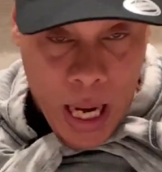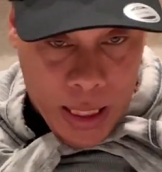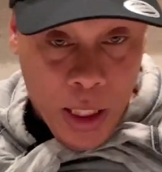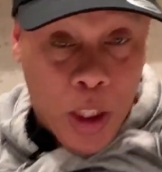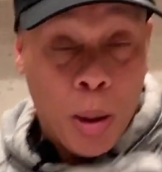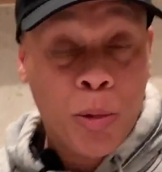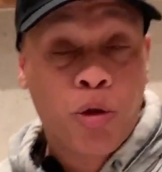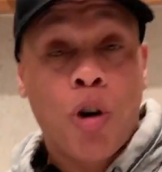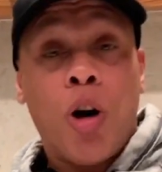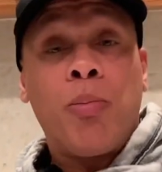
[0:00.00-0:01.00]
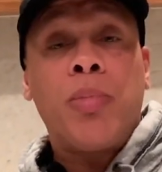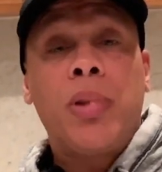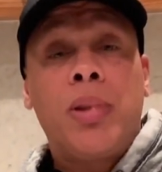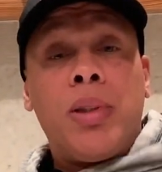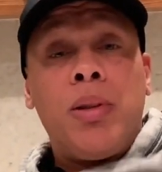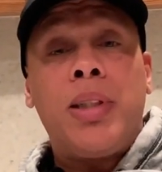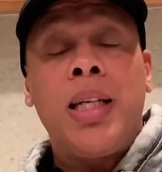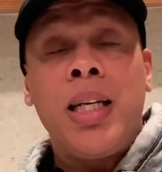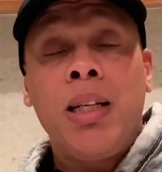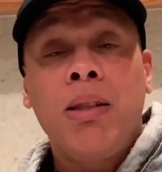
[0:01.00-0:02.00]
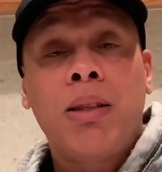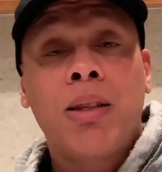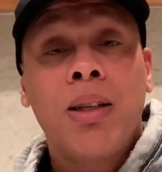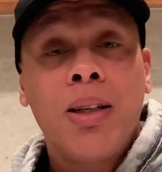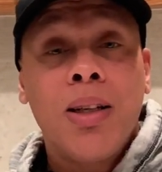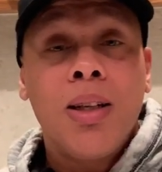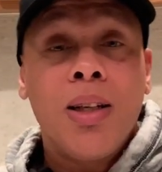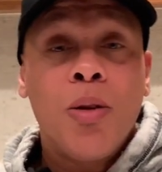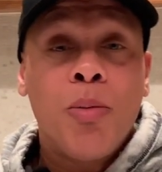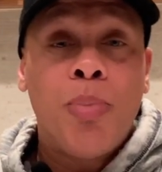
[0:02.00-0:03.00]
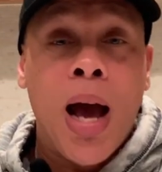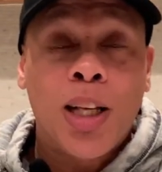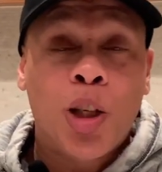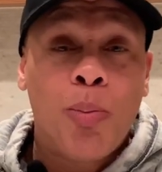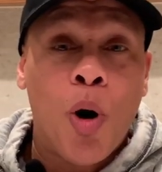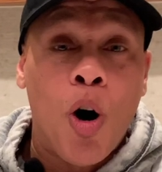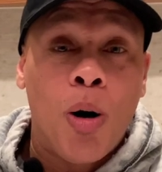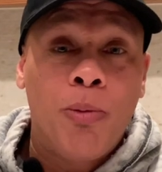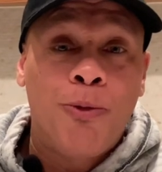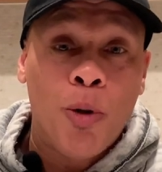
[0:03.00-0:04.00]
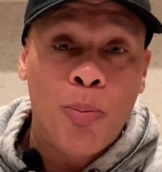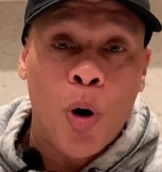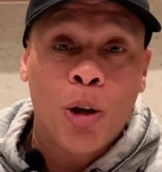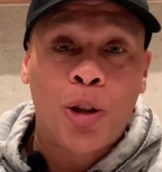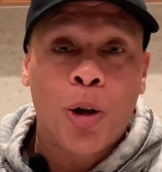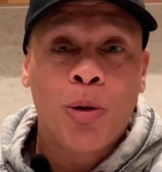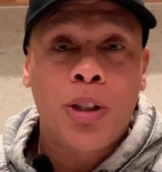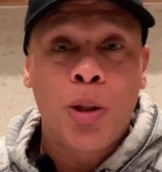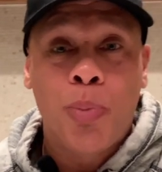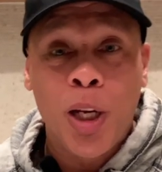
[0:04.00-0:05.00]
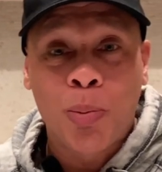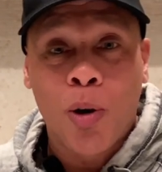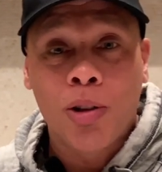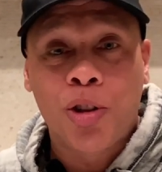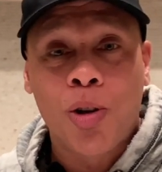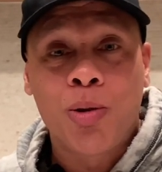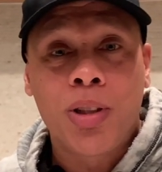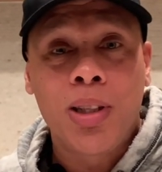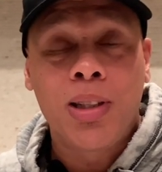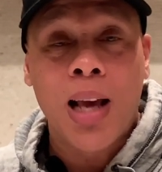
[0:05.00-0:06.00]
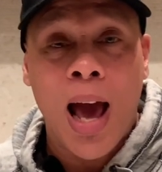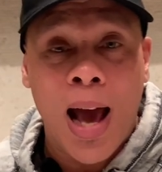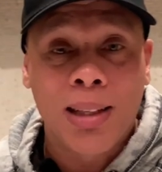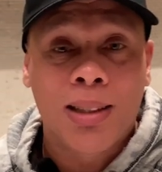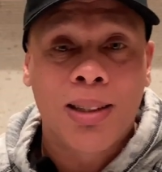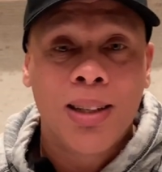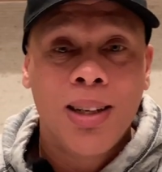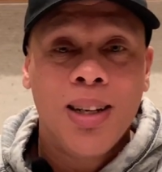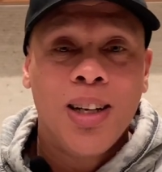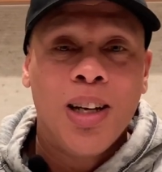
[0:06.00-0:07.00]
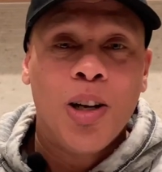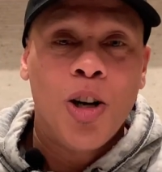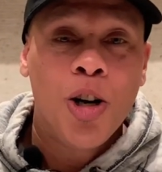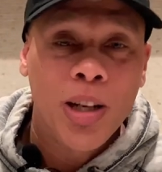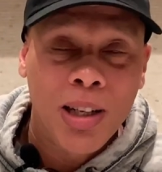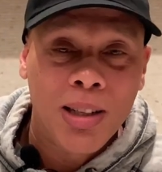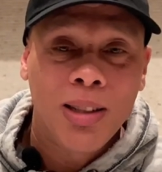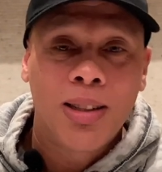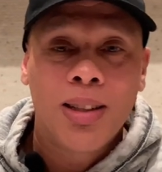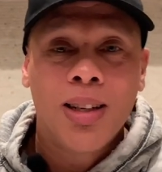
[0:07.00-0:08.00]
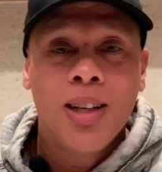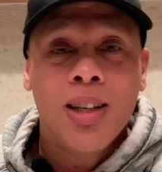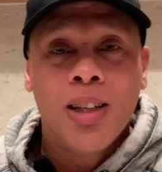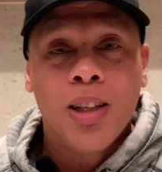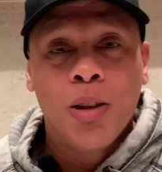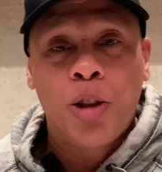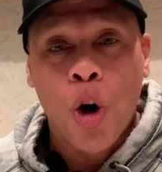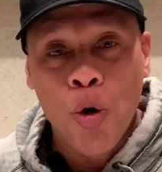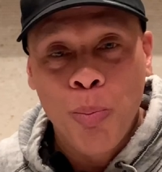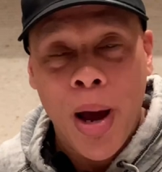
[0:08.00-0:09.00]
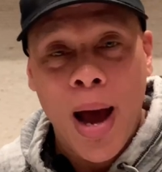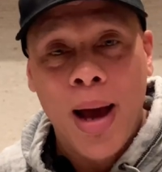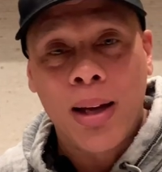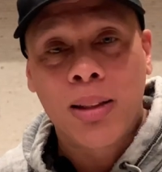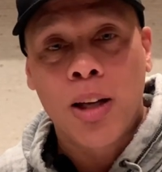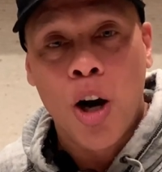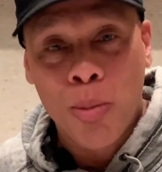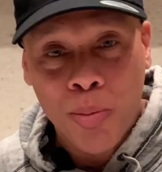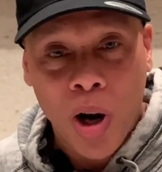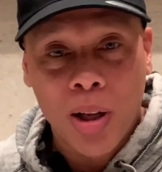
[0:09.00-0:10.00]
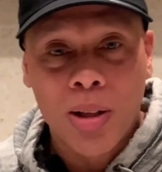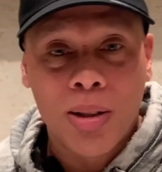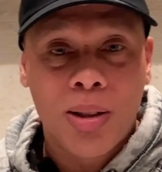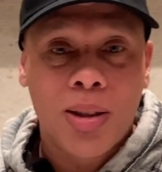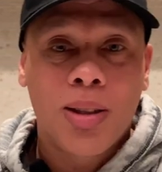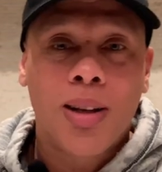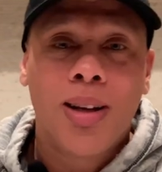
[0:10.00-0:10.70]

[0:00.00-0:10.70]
got the dump Trump tees, basketball, football jerseys, baseball jerseys, hats, hoodies, tote bags, umbrellas,